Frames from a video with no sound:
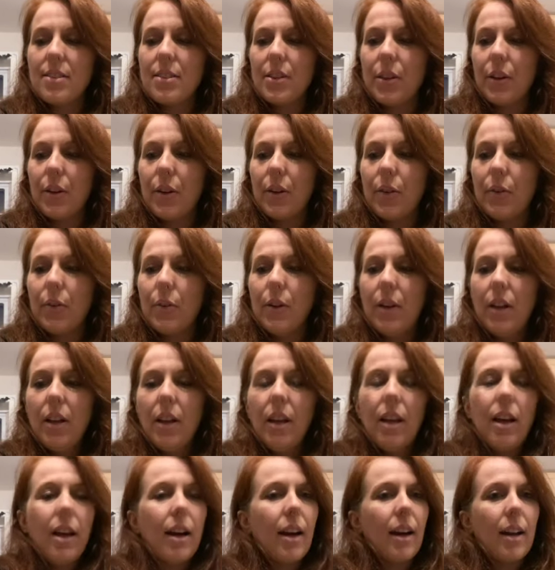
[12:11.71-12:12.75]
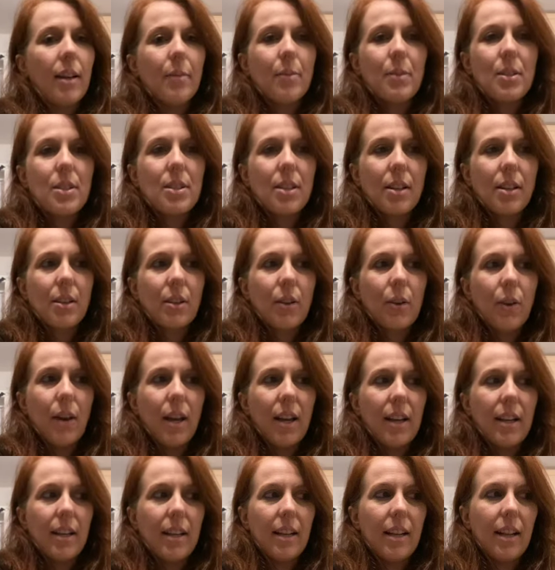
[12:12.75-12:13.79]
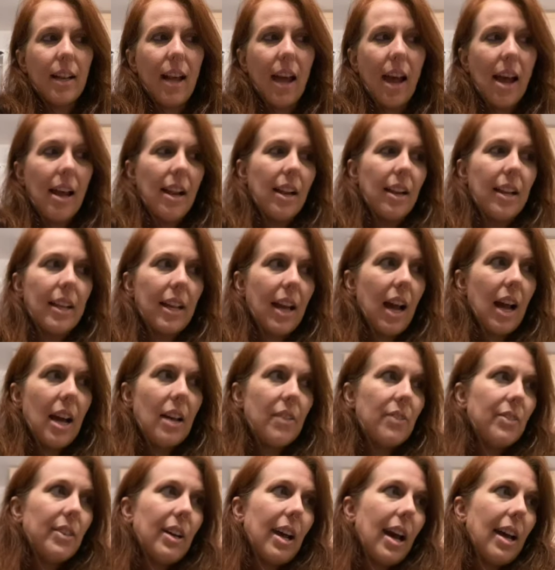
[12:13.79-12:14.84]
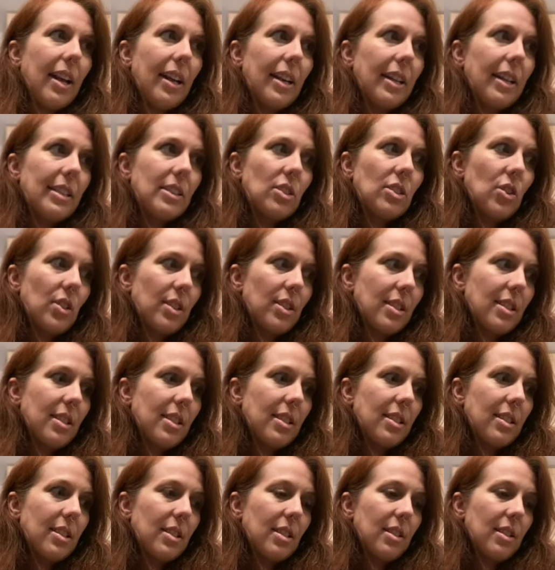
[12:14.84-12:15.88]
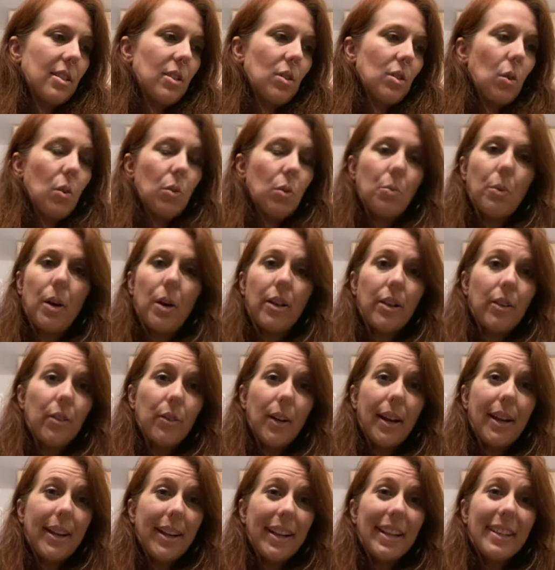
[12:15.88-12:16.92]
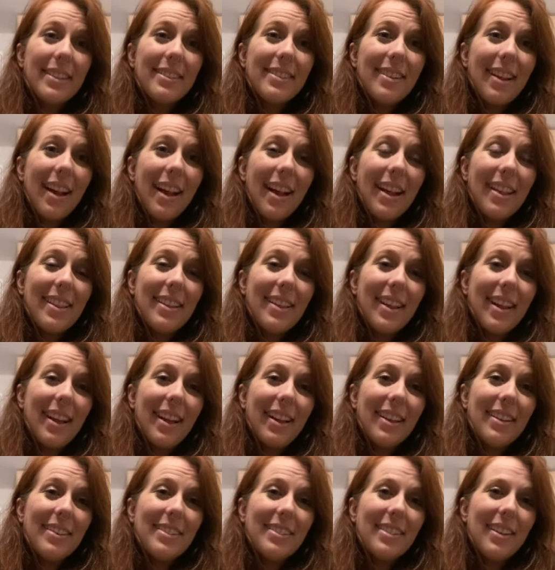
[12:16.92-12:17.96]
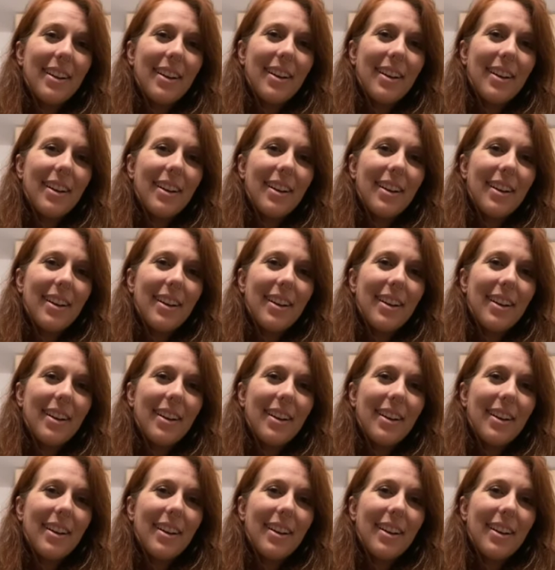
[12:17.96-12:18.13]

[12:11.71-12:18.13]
So I'm just going to go ahead and add, I've added it just cold water right in and then